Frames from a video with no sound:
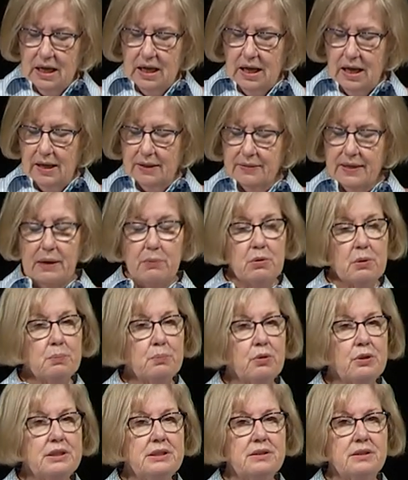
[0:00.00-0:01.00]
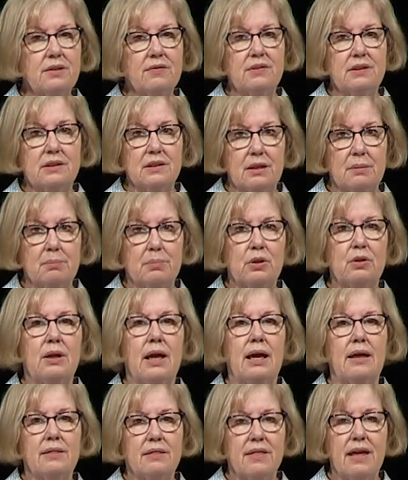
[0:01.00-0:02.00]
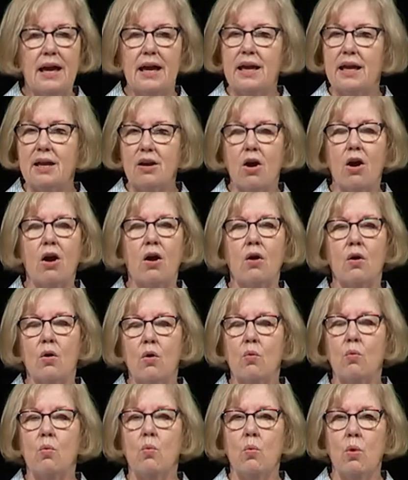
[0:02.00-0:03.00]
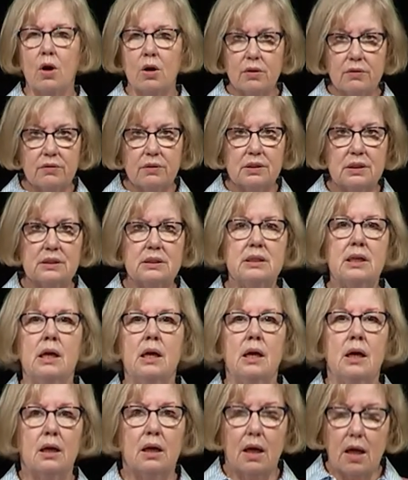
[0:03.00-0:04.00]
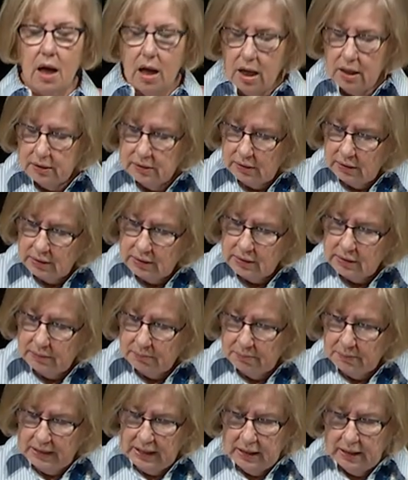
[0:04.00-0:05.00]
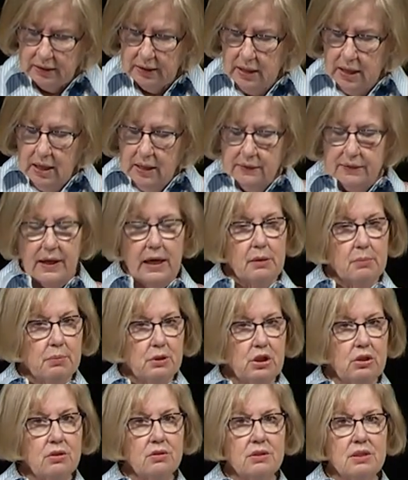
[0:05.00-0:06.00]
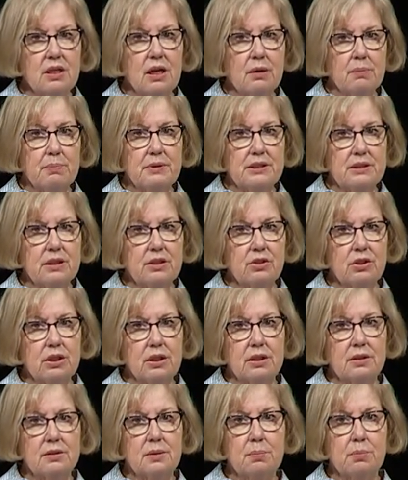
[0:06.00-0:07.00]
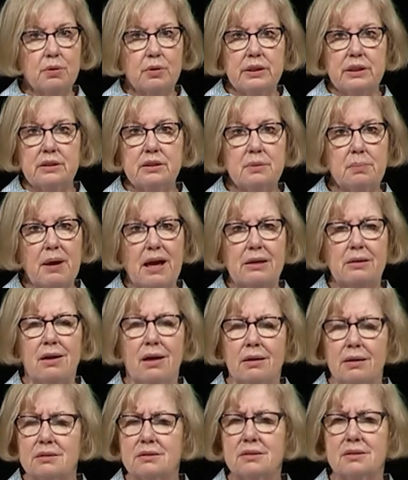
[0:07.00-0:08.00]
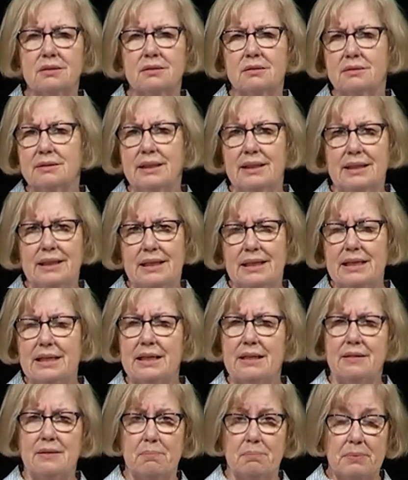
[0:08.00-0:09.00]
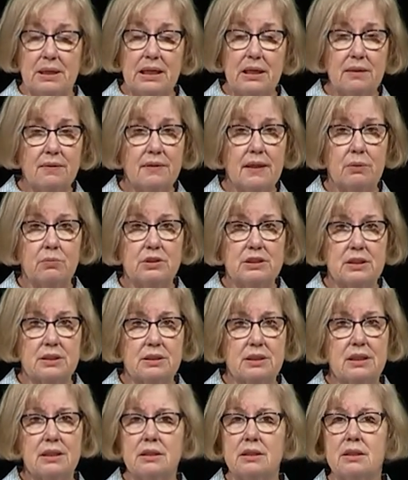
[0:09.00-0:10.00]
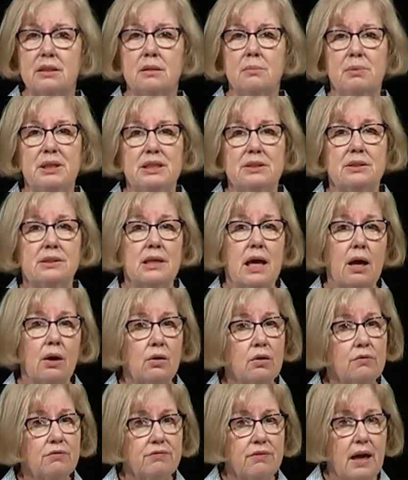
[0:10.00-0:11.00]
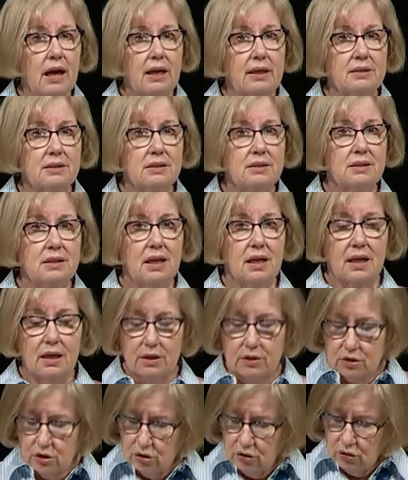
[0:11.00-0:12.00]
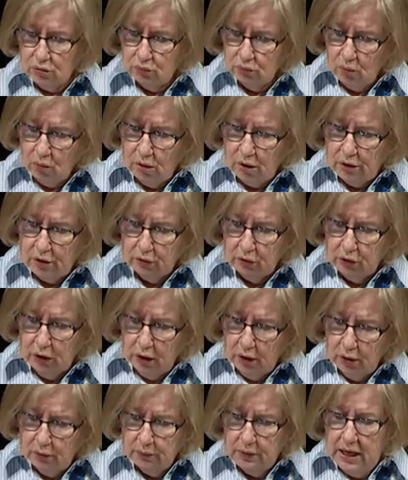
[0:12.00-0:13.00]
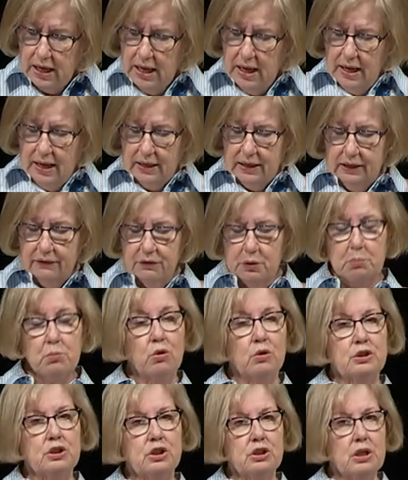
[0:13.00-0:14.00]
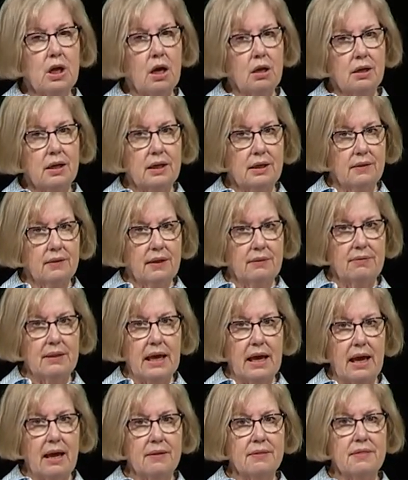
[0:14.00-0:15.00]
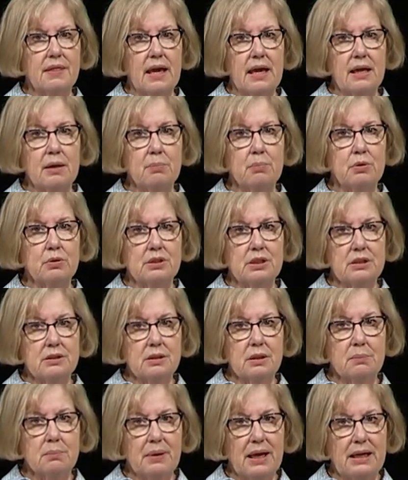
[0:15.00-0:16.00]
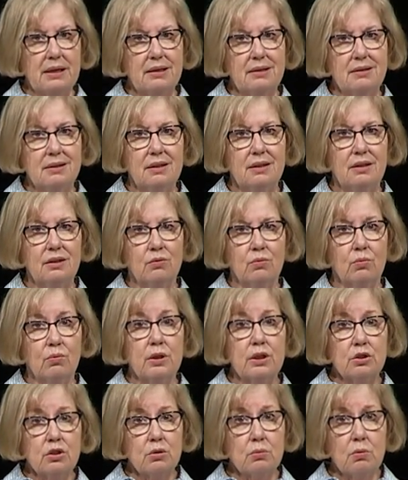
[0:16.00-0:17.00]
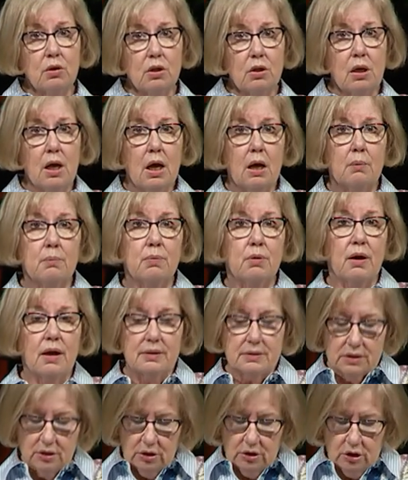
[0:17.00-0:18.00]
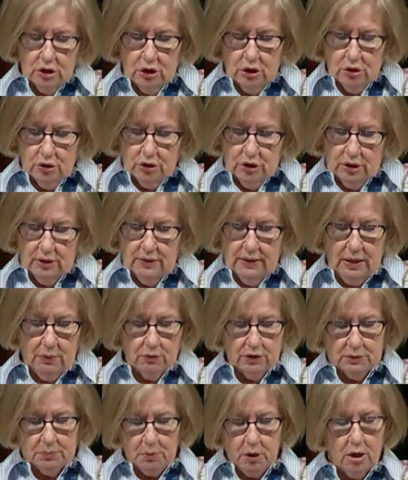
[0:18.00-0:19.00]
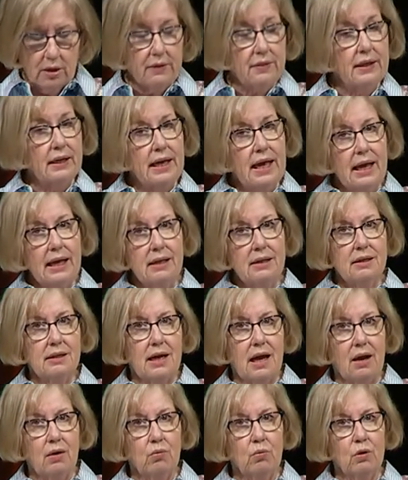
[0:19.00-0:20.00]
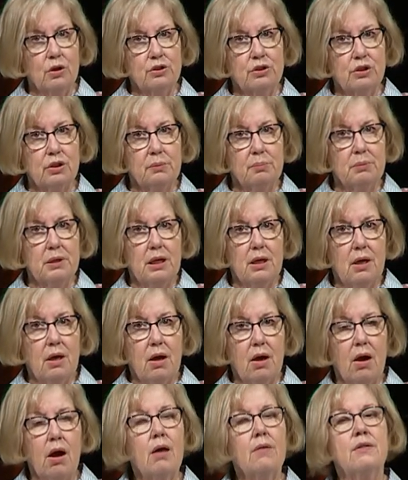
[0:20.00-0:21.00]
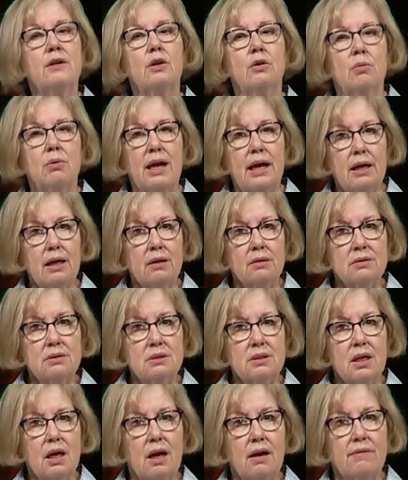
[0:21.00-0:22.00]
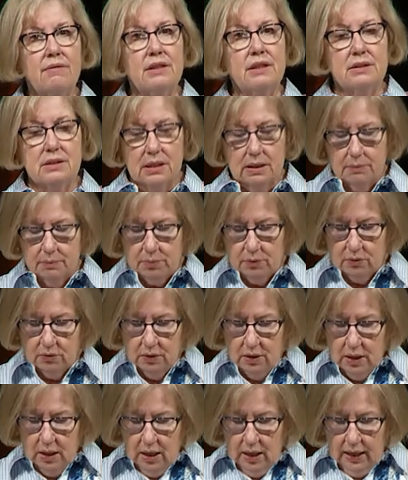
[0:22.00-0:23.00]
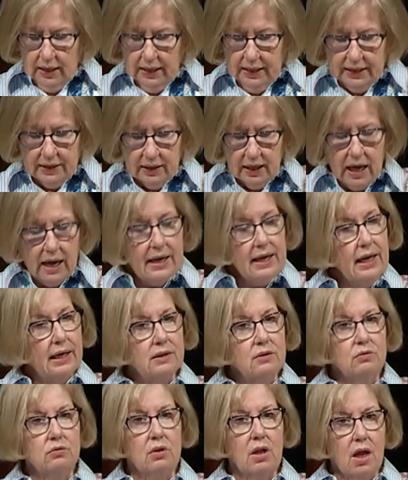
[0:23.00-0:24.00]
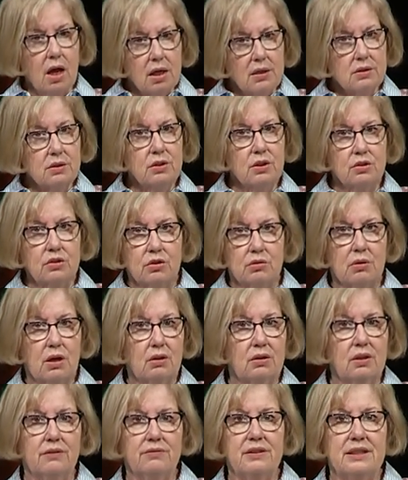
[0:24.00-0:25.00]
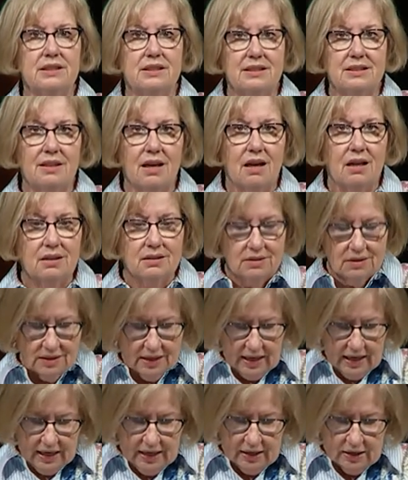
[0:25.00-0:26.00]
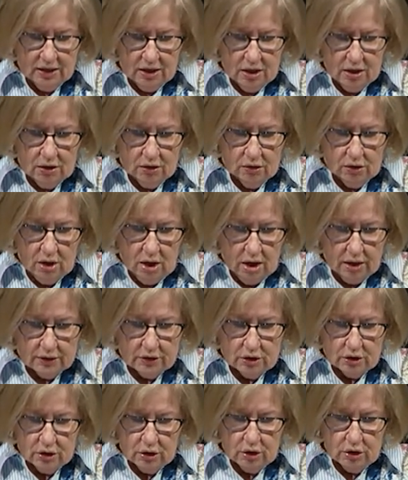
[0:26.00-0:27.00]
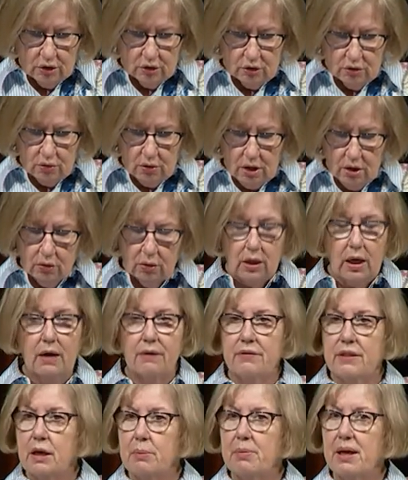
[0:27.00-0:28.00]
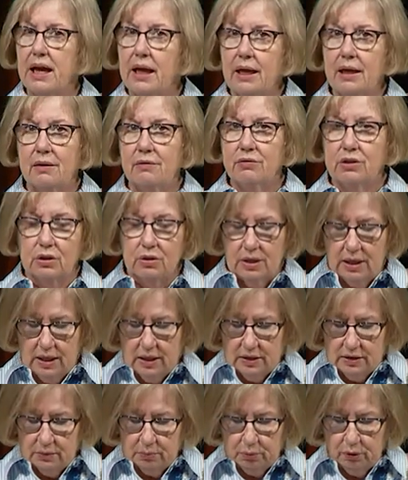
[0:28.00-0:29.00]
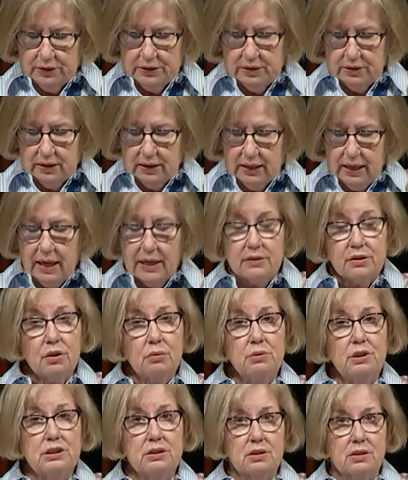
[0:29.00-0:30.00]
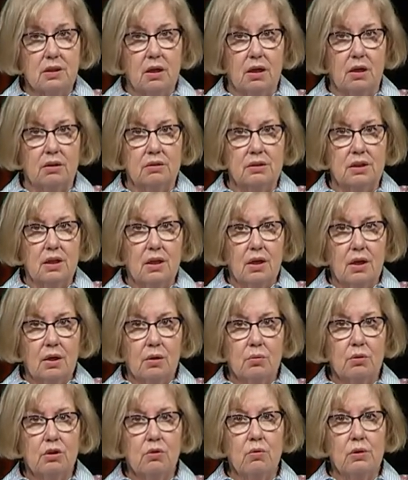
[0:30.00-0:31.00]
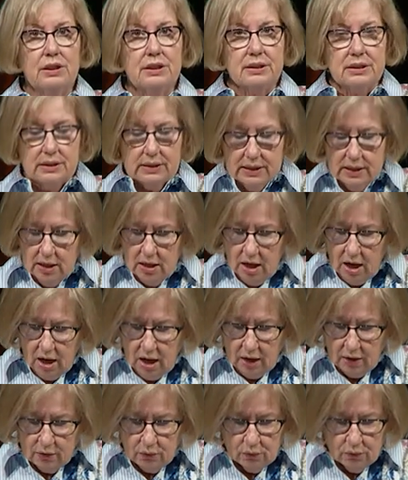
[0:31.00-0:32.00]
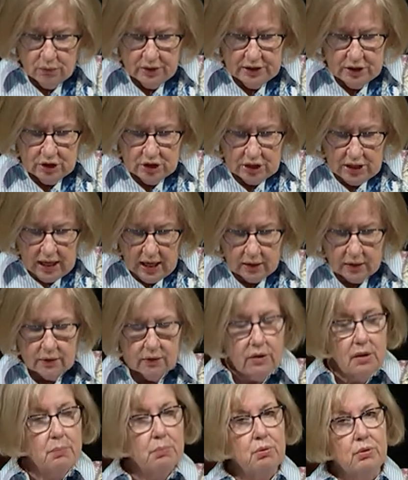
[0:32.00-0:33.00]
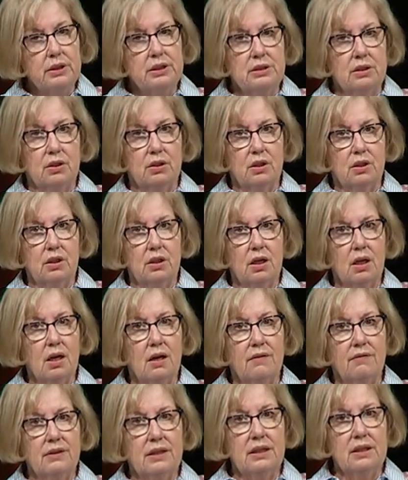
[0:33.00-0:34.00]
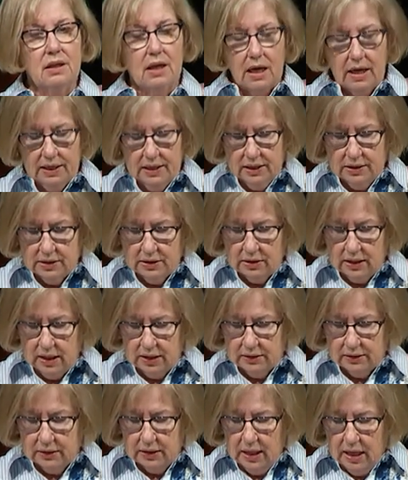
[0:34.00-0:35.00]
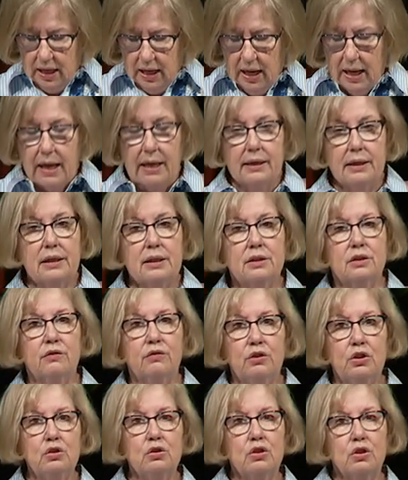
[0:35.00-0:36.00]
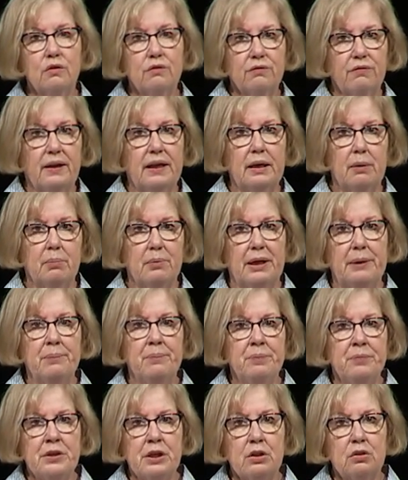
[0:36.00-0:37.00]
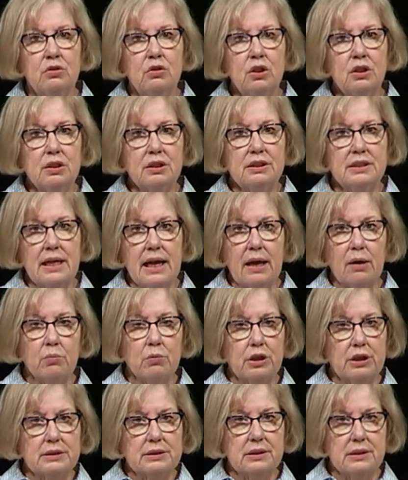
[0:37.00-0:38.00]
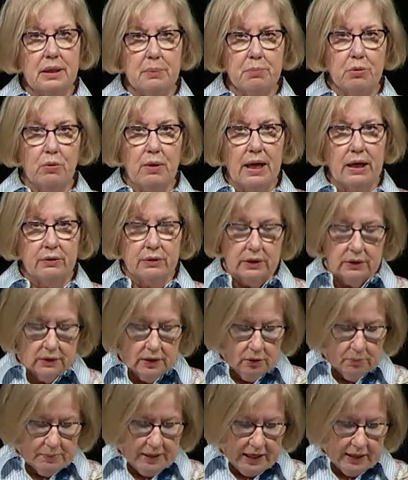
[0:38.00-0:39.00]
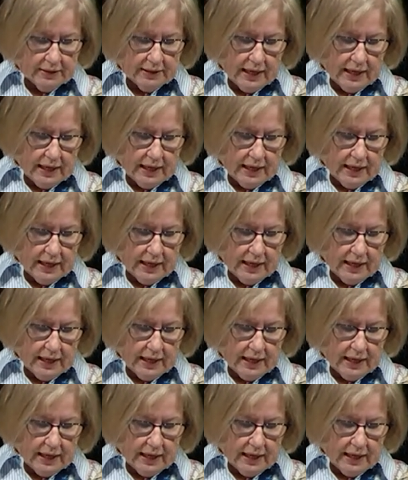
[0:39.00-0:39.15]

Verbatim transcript: Uh, they were priests at the temple, and they are worthless, godless men. They abused their position as priests by constantly eating the meat that was intended to be sacrificed uh, to the Lord alone. And even more shocking than that, they participated in ritual prostitution. That was part of the Canaanite worship on the grounds of the temple. Eli had lost control of his sons and lost control of their behavior as priests. And as a result, we're going to see God reject the priesthood of Eli, his sons, and his future family. Look down, we're going to skip around a little bit.